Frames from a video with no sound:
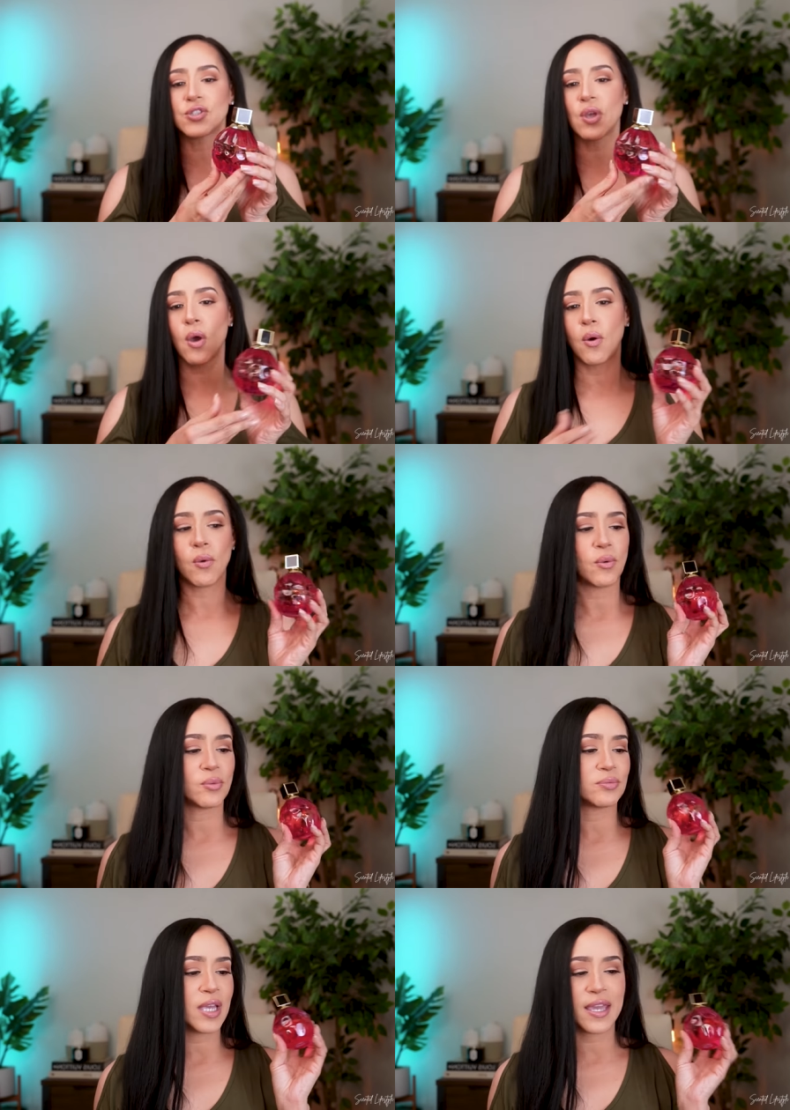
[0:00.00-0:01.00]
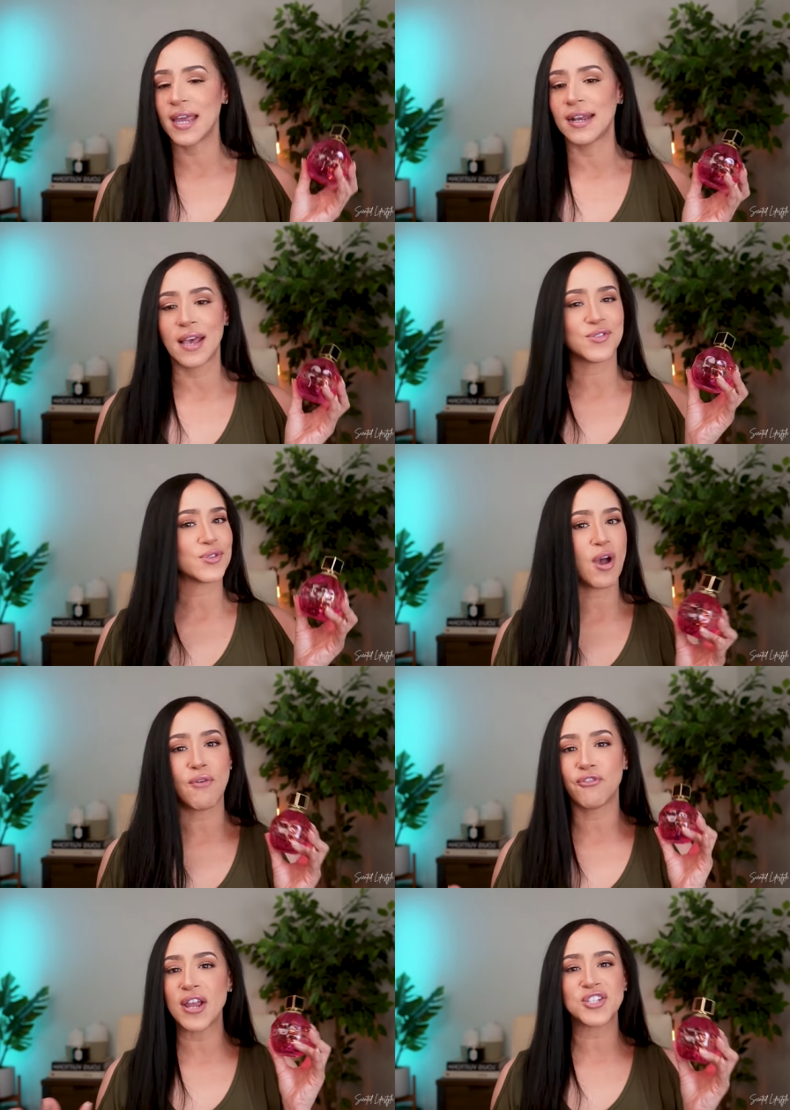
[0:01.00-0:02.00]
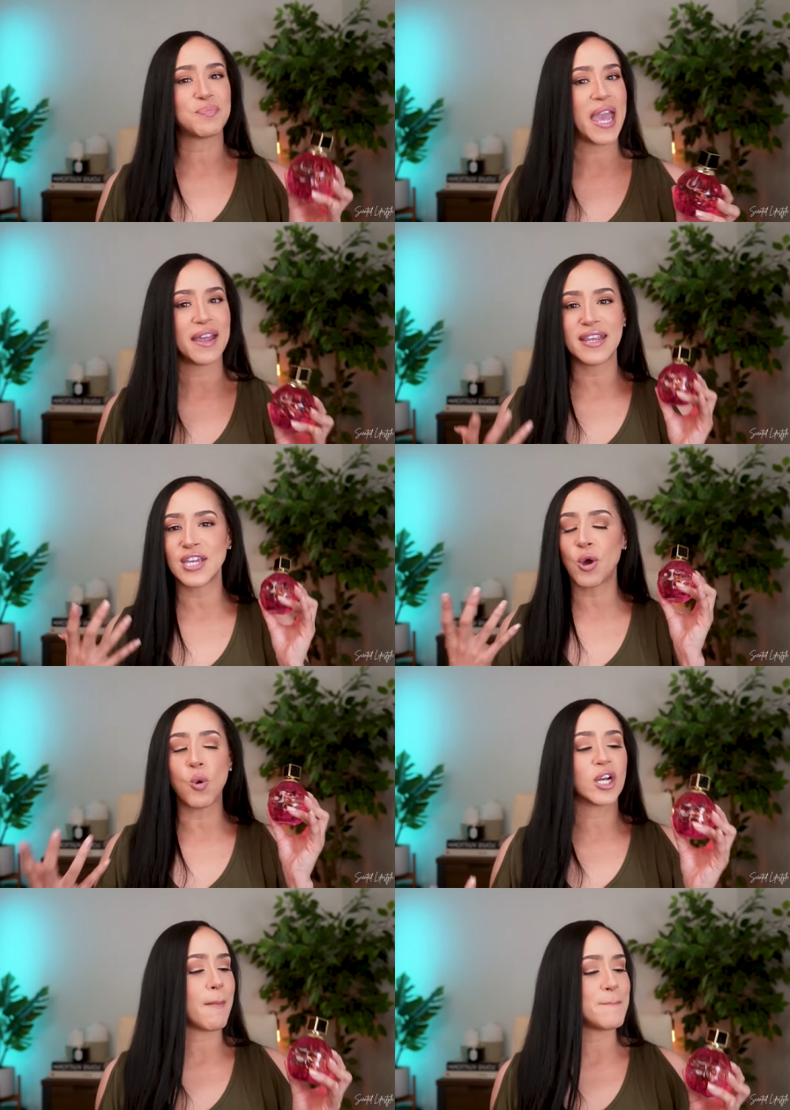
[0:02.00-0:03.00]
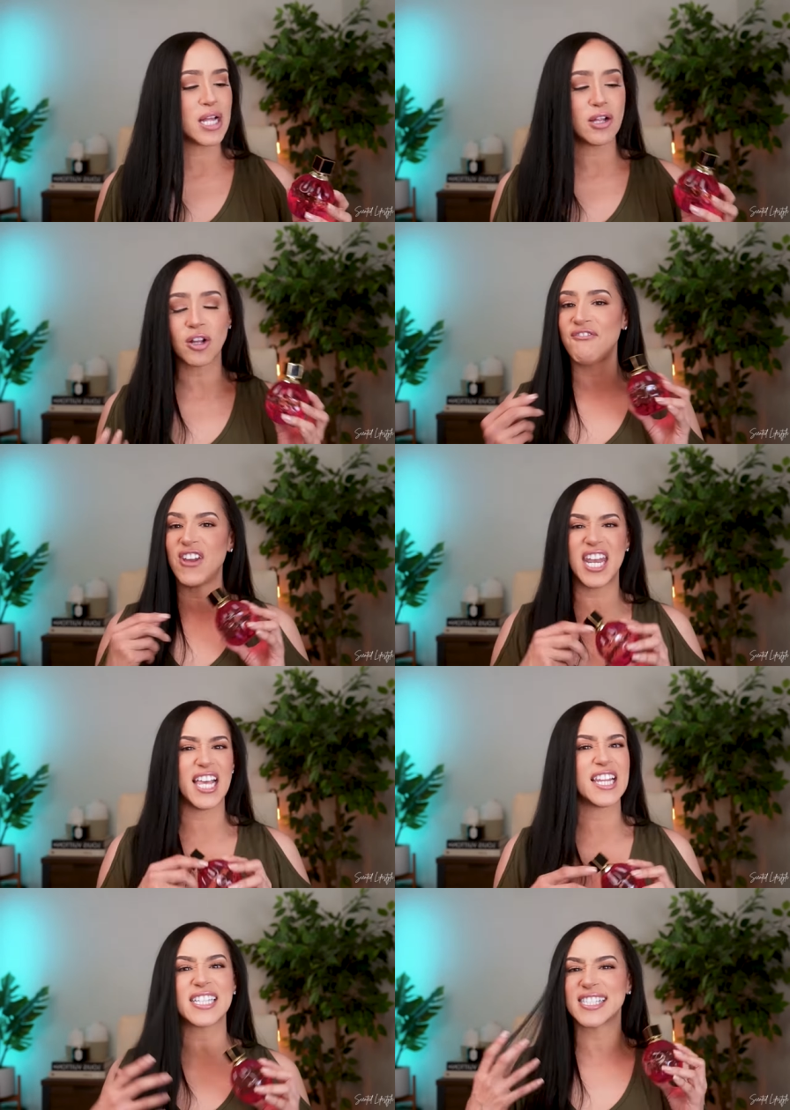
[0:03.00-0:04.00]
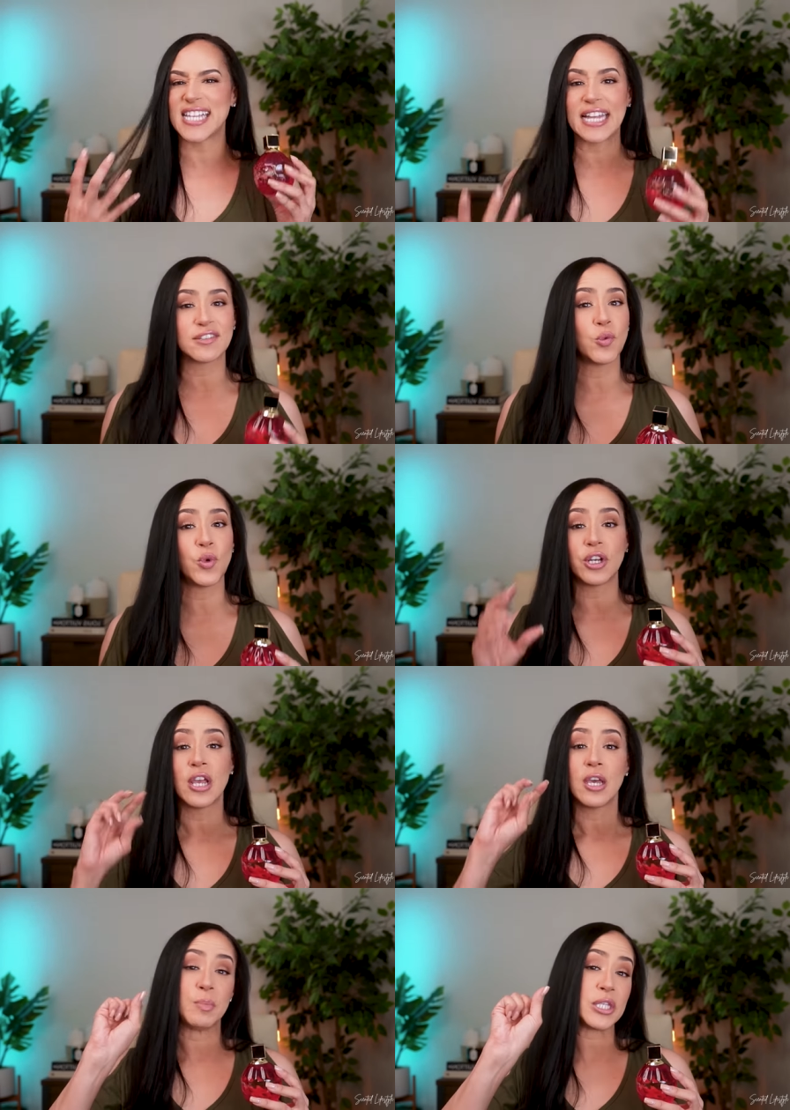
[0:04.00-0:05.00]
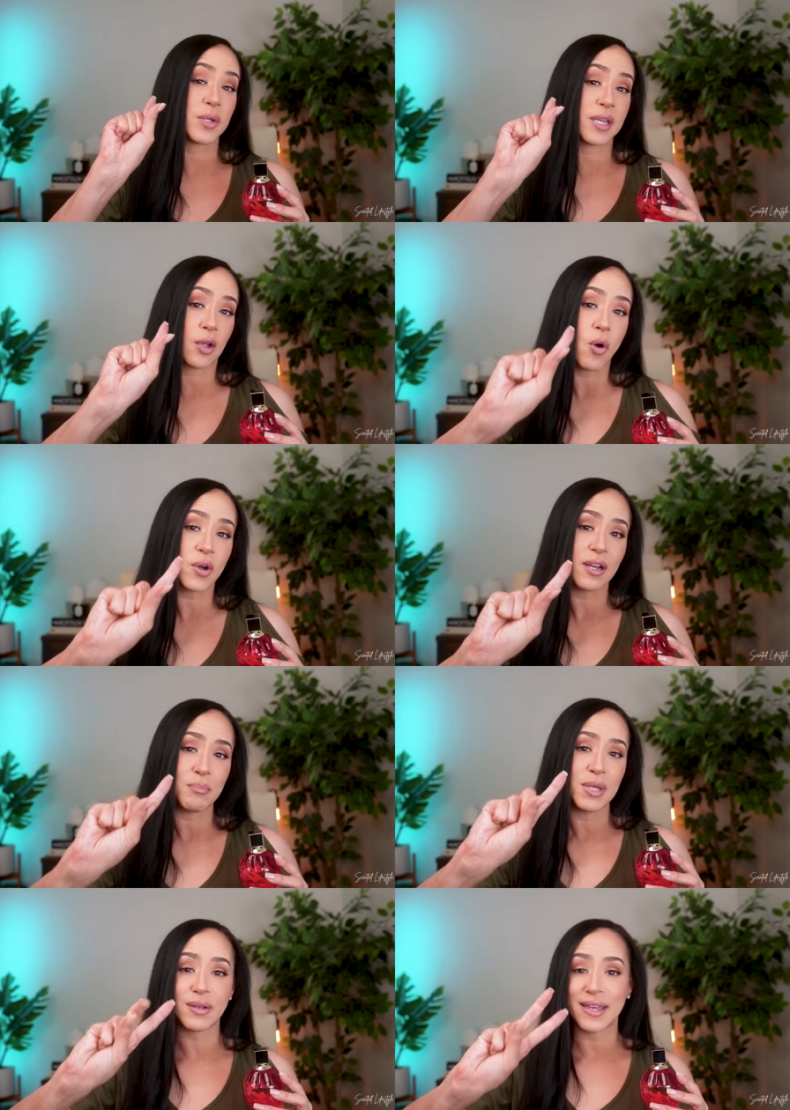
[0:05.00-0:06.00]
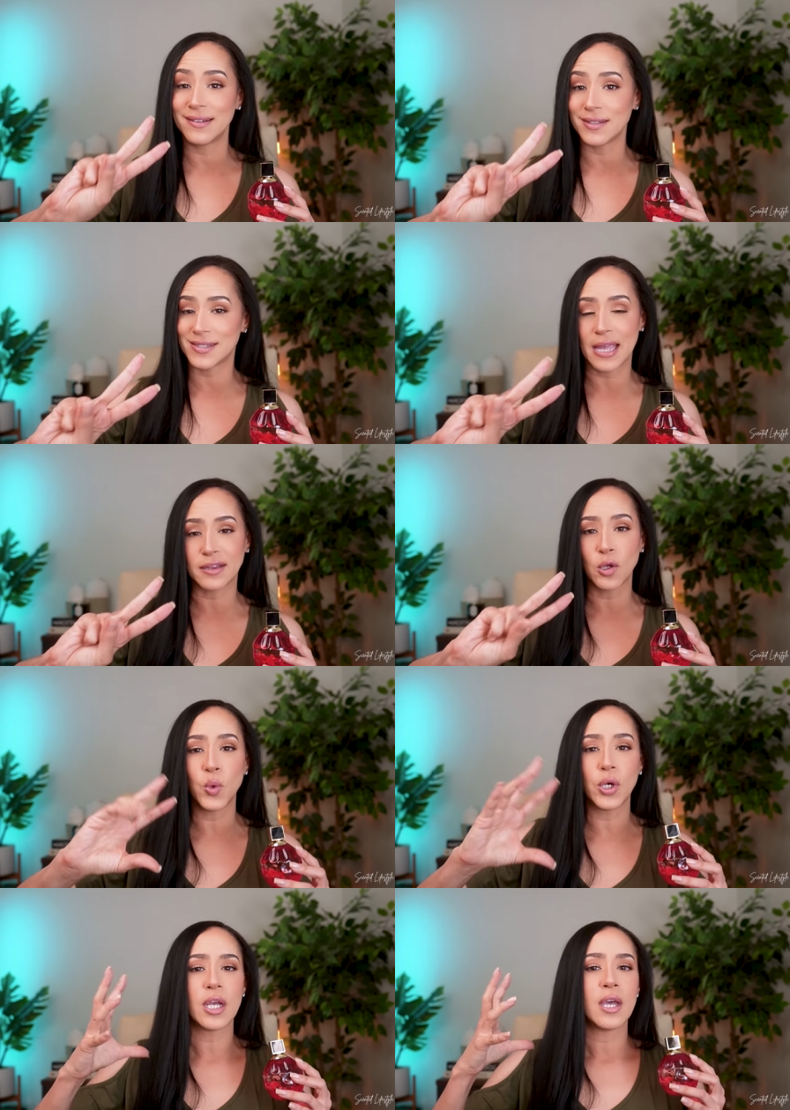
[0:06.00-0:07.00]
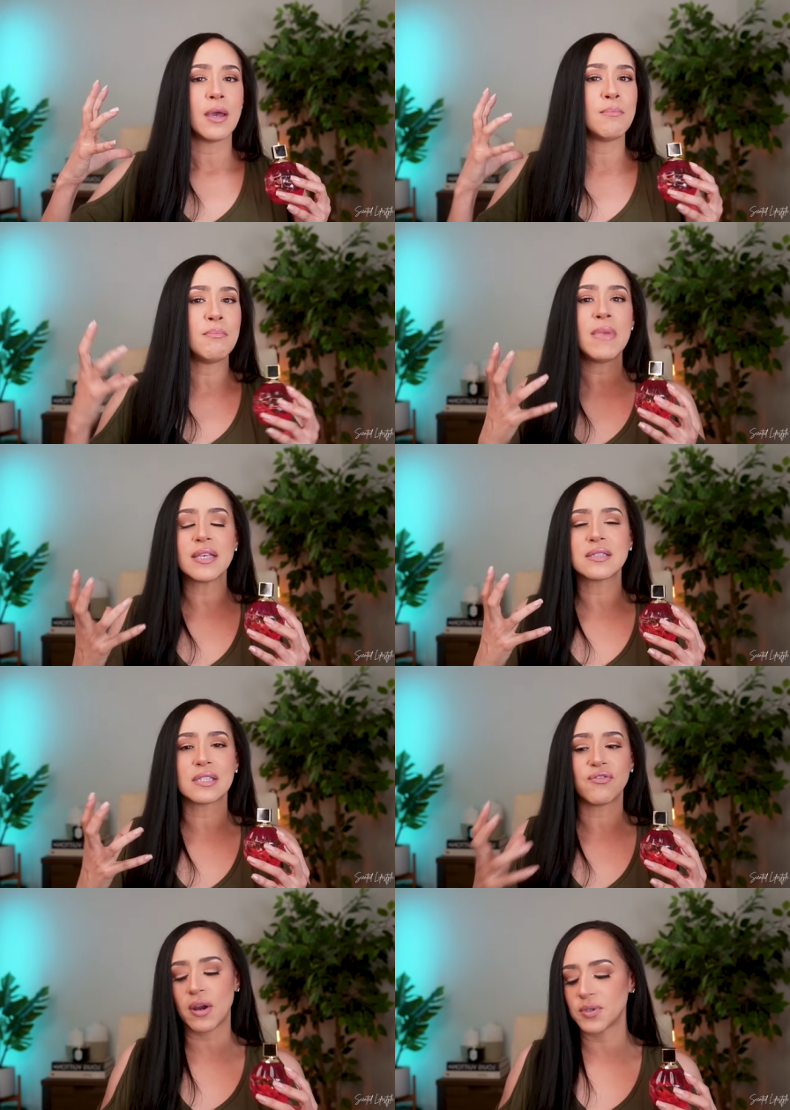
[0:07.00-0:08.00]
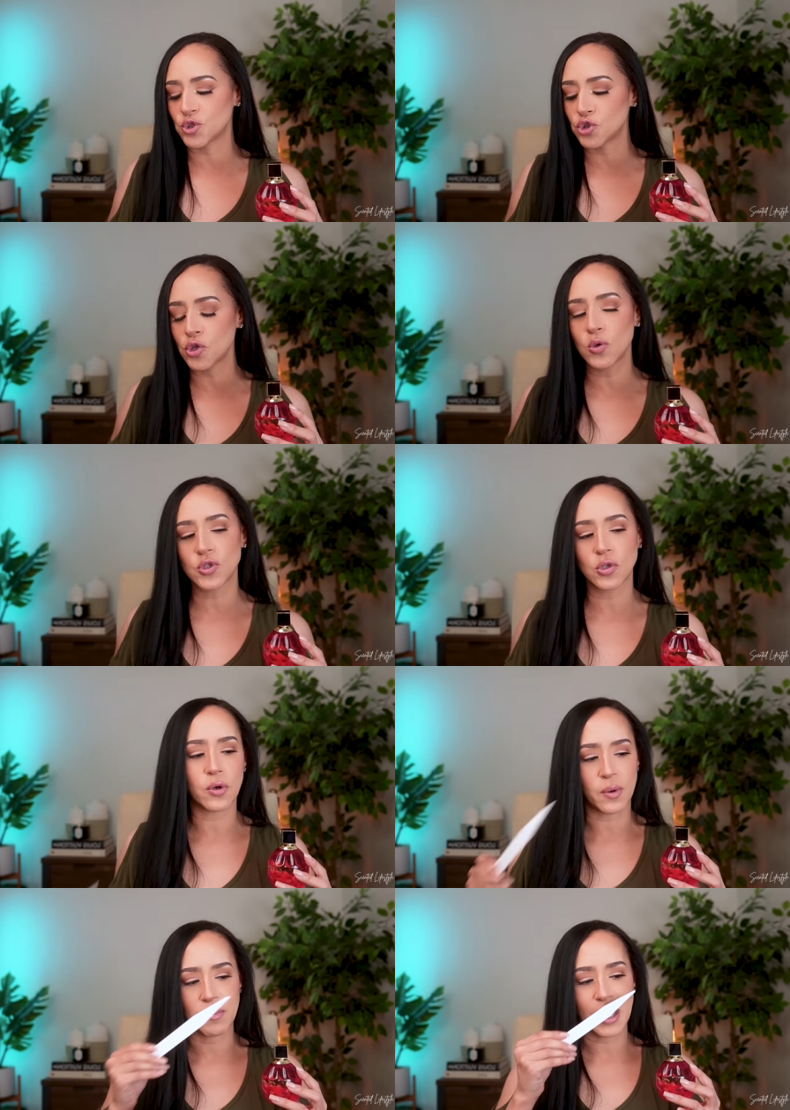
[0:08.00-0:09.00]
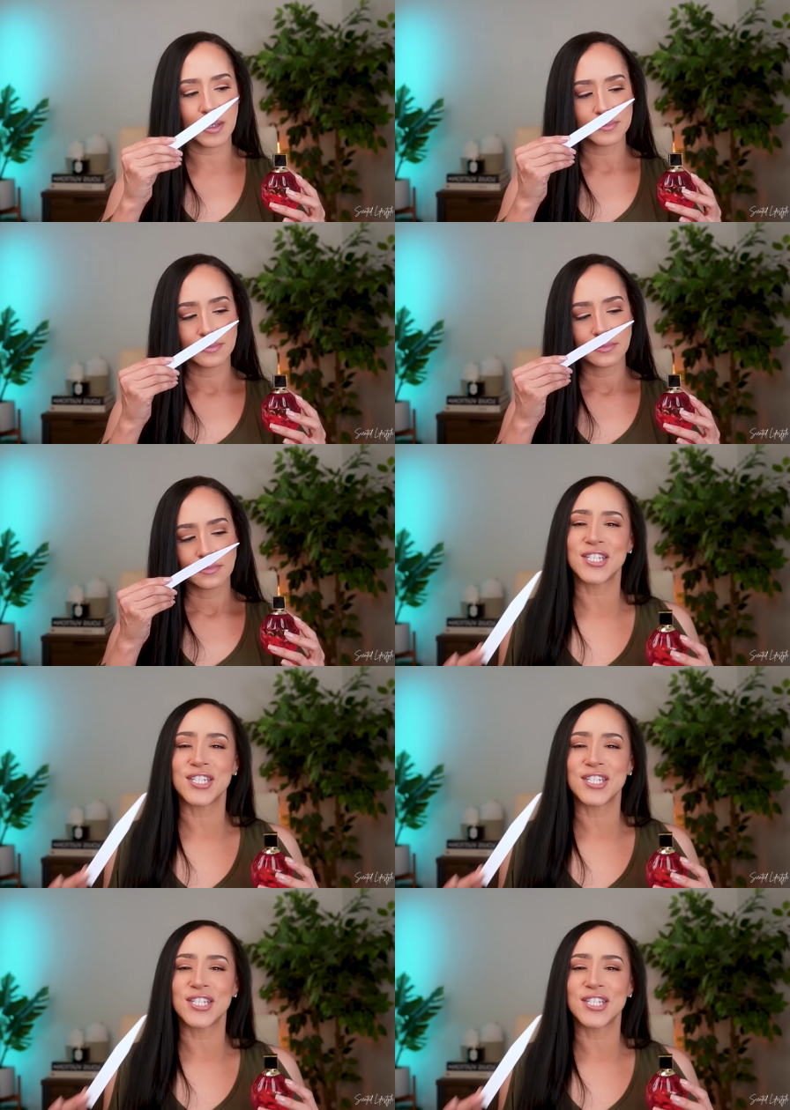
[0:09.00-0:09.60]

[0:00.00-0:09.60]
So again, as you saw, frangipani, coconut milk, vanilla, sandalwood. Between the coconut milk and the sandalwood makes this fragrance so, so creamy.